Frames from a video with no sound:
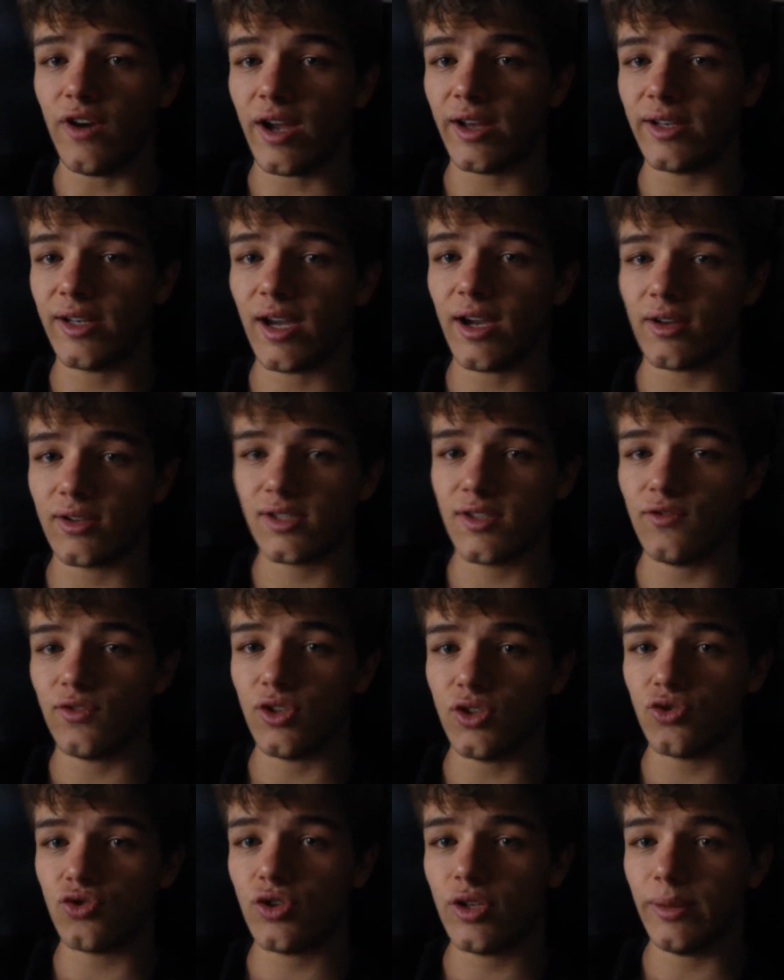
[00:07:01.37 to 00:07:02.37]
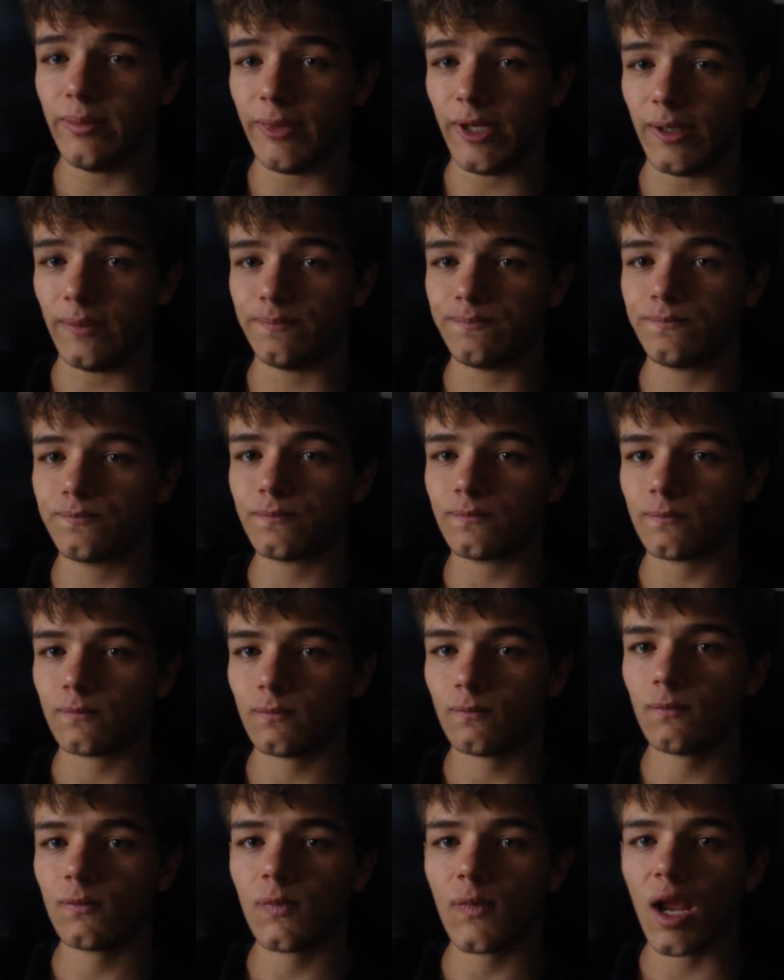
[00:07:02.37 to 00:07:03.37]
find out if you're dreaming,
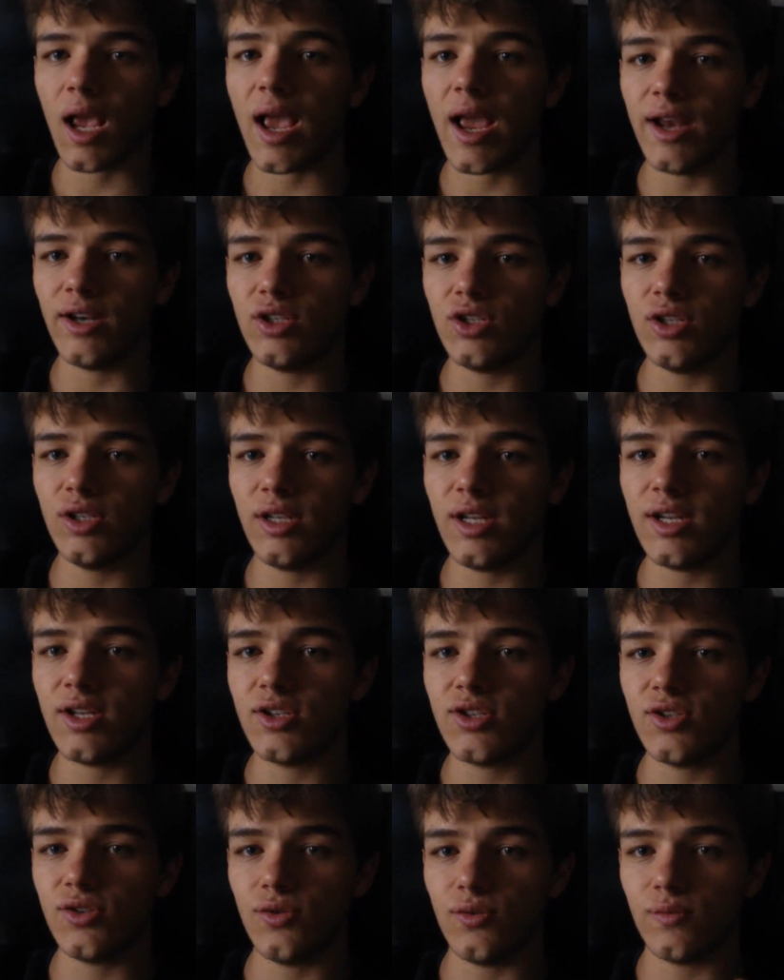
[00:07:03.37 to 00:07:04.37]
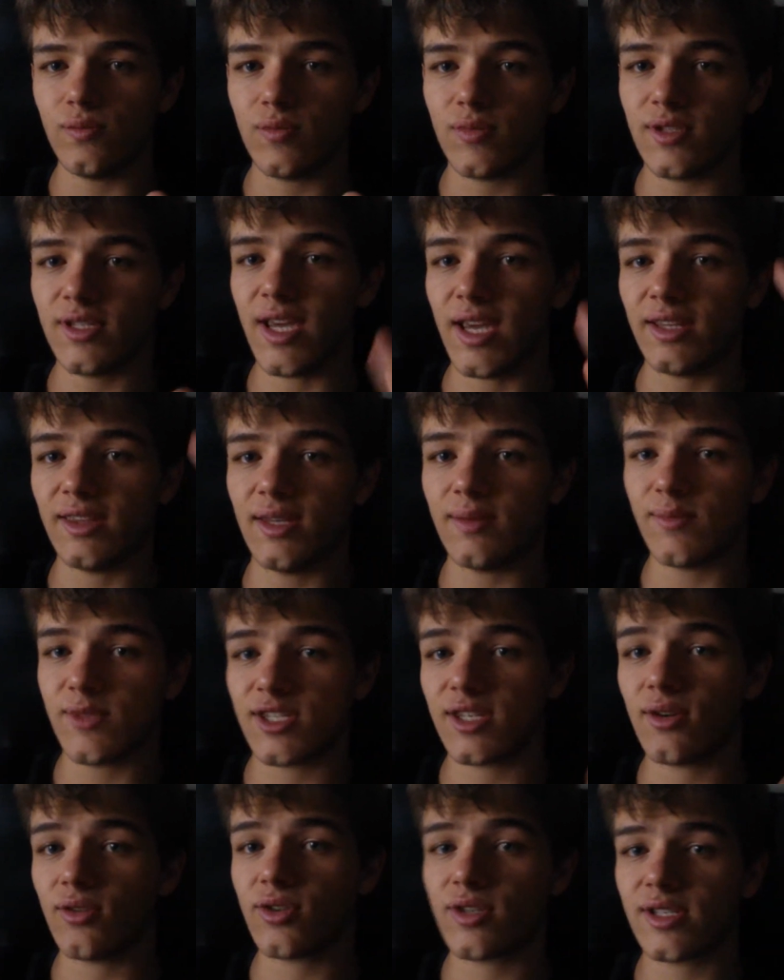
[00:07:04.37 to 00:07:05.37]
and you need to take them
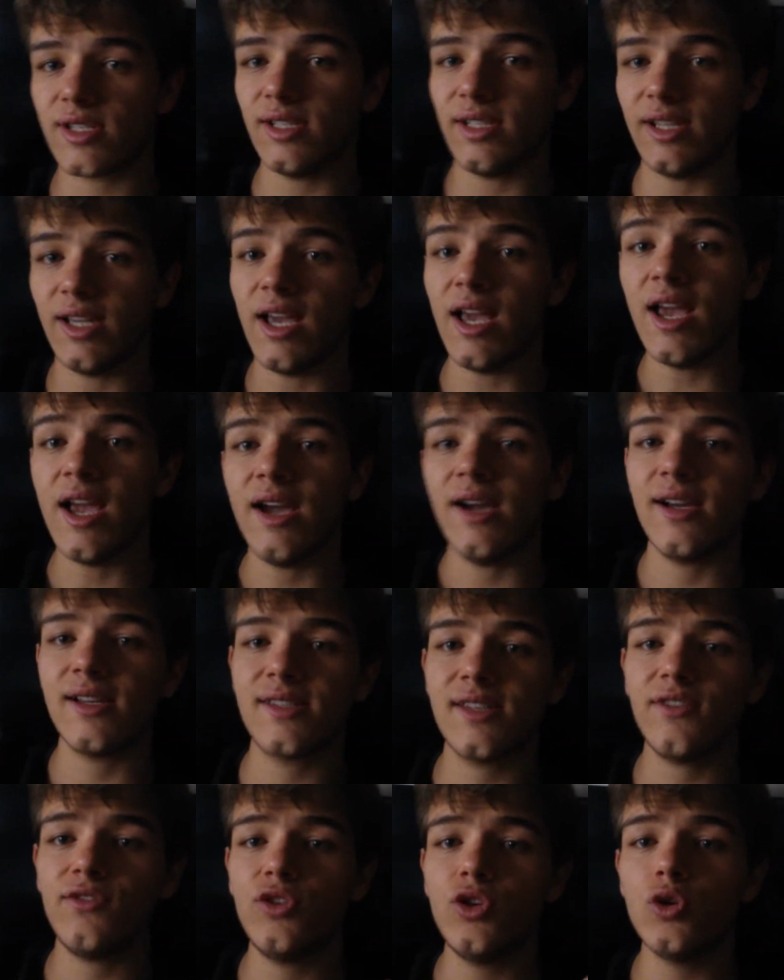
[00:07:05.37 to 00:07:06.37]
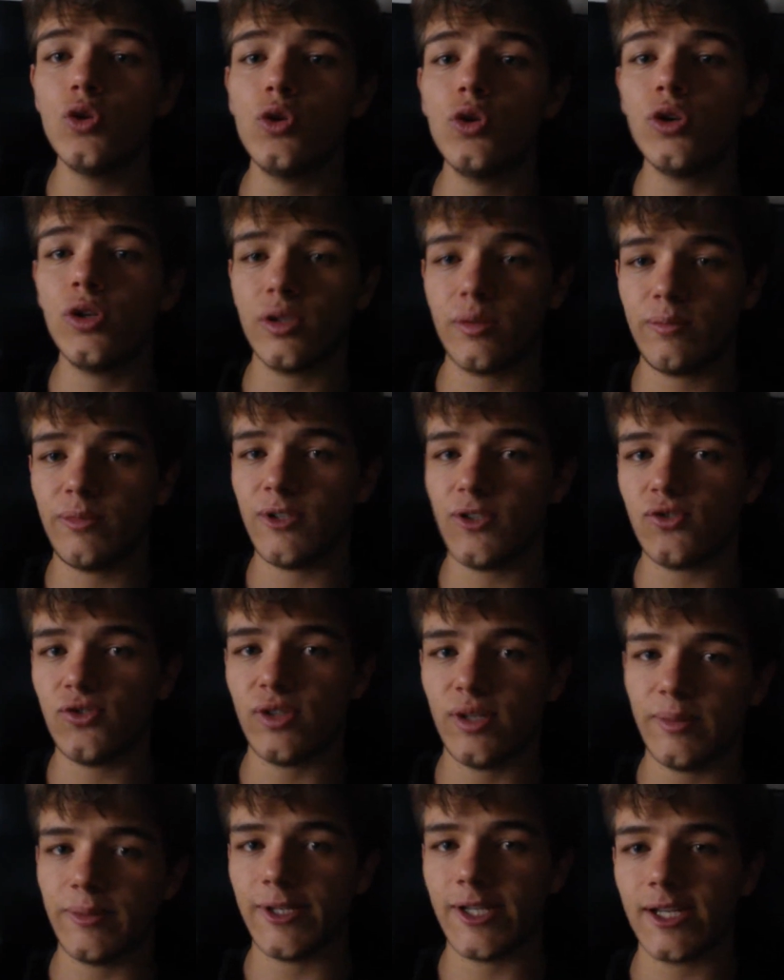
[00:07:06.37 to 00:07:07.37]
seriously, as if you could be
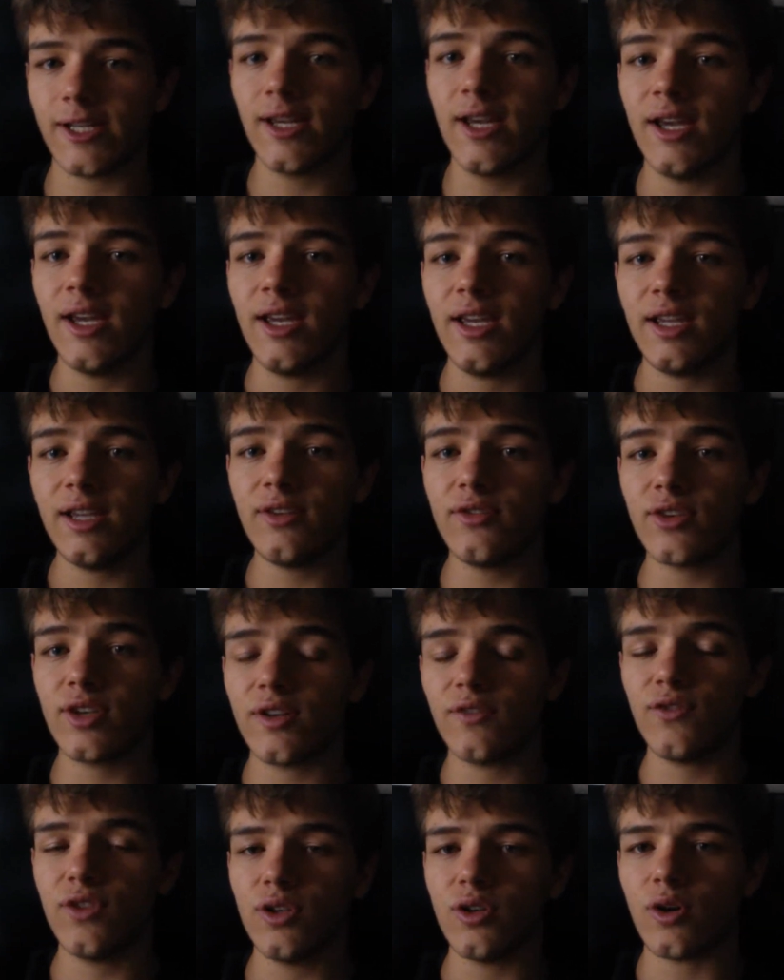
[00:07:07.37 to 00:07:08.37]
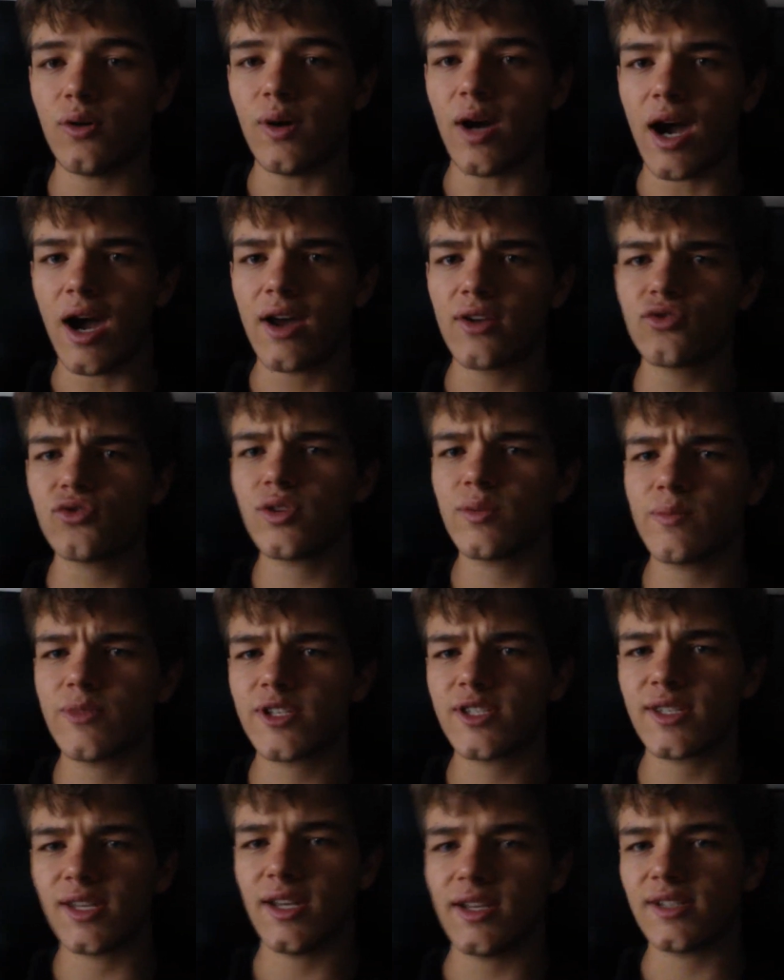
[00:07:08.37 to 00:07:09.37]
dreaming. Even if you know
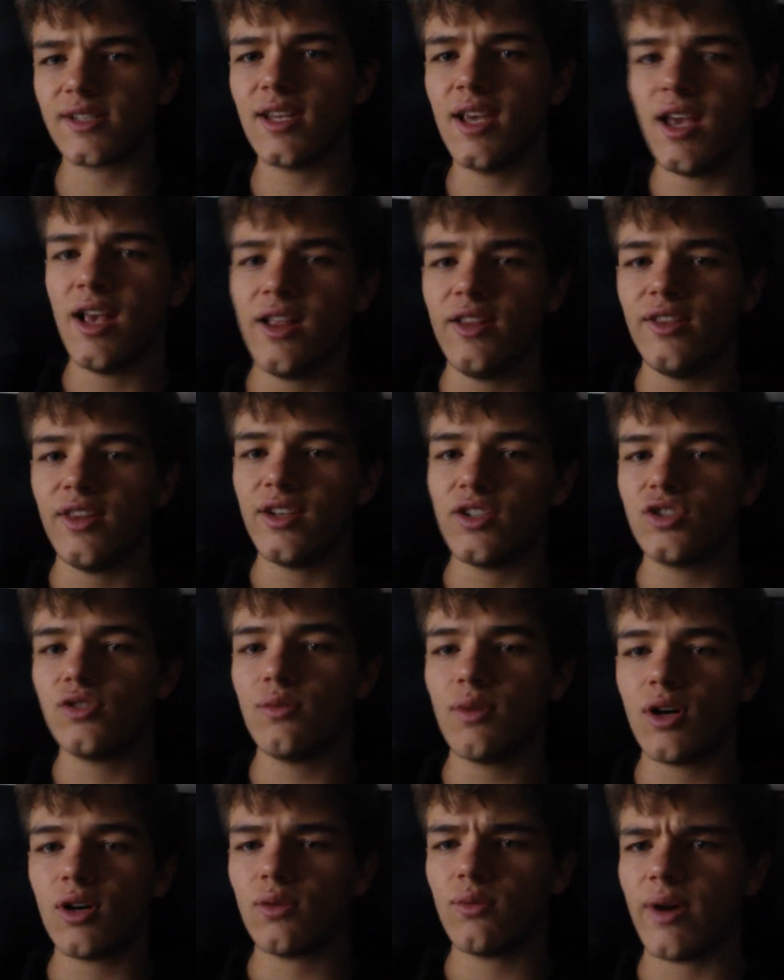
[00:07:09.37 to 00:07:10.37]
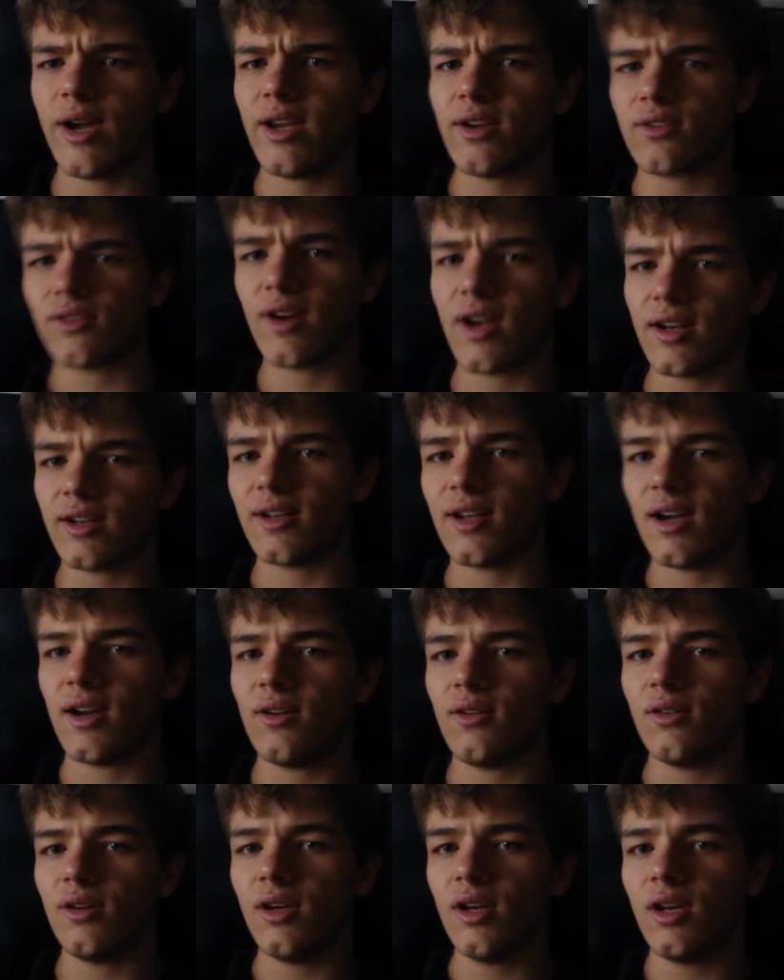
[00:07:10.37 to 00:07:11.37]
100% that you are awake right
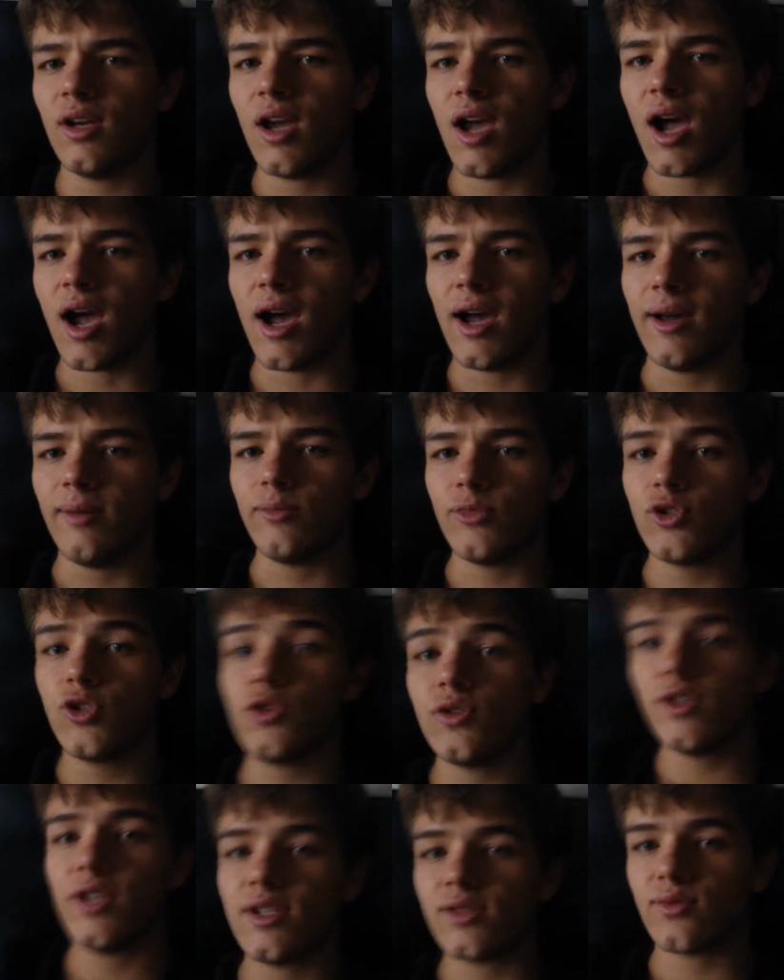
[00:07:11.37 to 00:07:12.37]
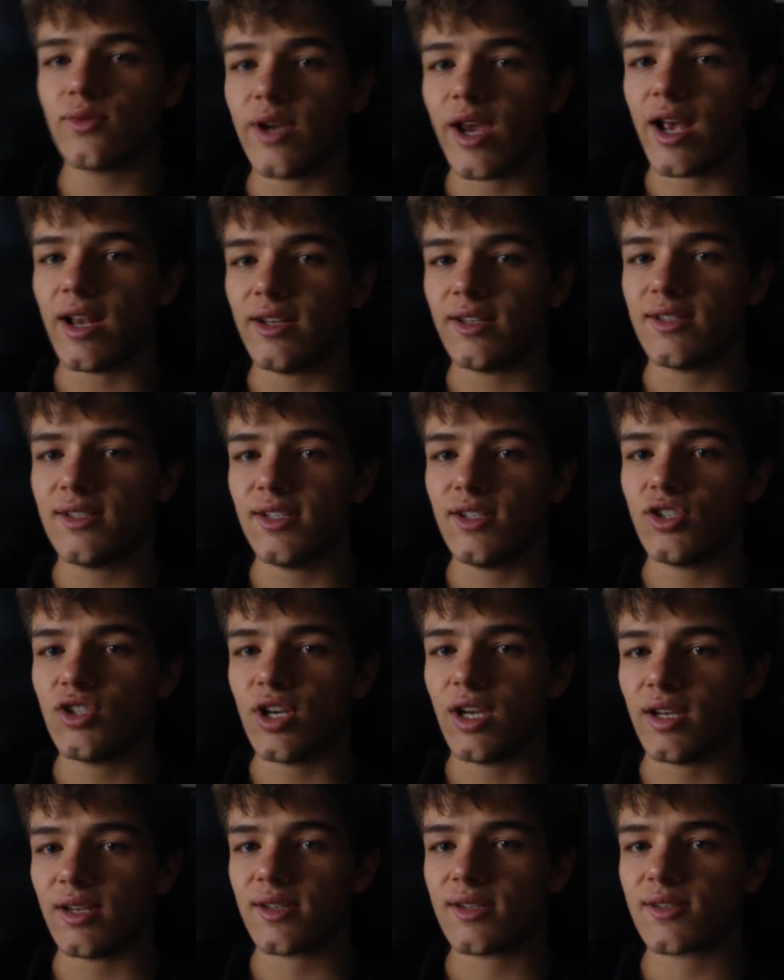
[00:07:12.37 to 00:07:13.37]
now, do these reality
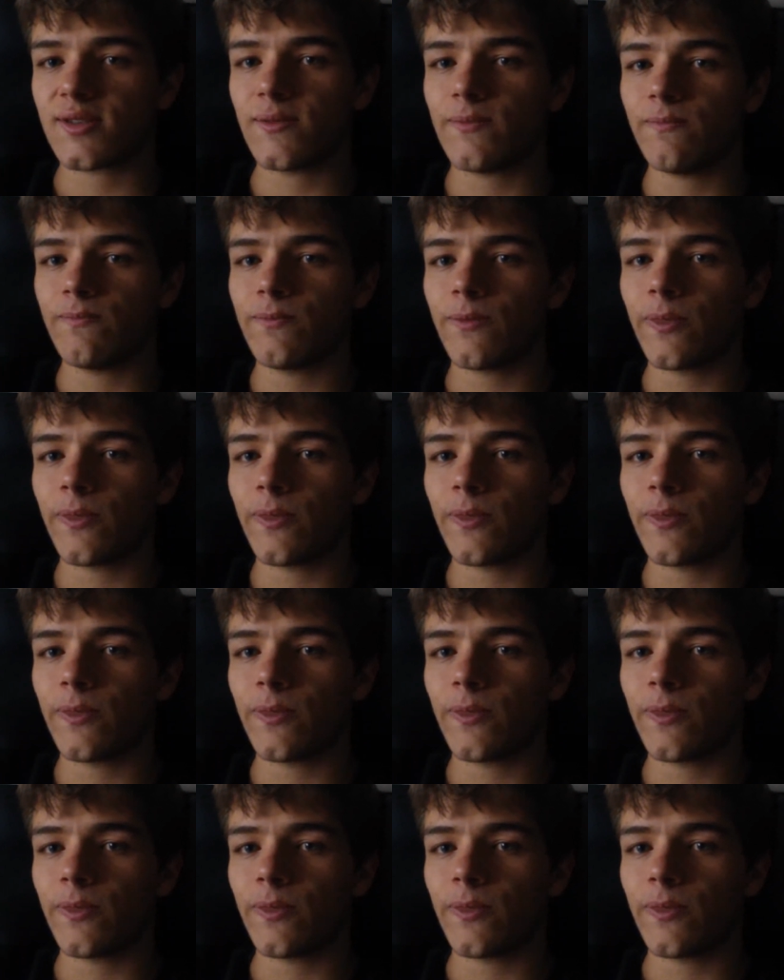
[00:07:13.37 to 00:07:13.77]
checks.